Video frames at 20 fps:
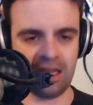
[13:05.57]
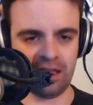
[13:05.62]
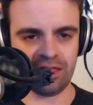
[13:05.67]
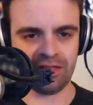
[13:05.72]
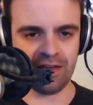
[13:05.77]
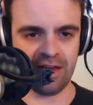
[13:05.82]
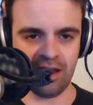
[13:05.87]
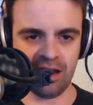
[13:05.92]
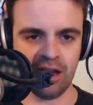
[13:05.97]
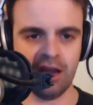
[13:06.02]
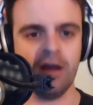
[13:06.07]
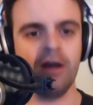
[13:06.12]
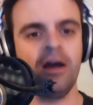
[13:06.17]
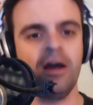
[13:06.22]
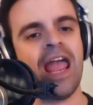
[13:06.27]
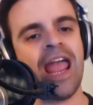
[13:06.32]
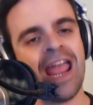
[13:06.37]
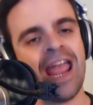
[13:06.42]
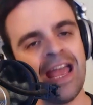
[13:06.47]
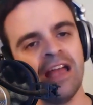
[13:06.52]
thing,
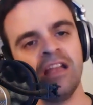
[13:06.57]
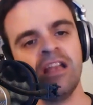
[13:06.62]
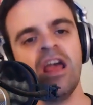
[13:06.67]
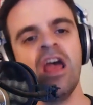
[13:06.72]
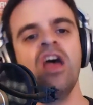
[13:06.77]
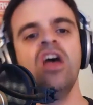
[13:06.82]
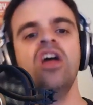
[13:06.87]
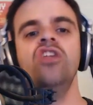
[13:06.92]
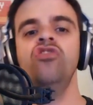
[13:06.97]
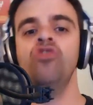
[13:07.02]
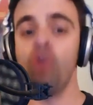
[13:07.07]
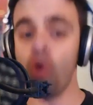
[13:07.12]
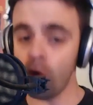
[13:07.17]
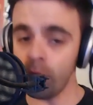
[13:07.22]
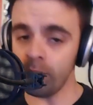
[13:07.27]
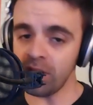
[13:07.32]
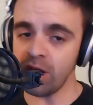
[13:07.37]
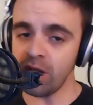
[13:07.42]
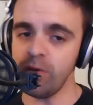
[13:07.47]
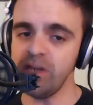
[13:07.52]
and
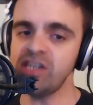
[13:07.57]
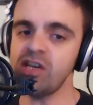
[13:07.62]
normally we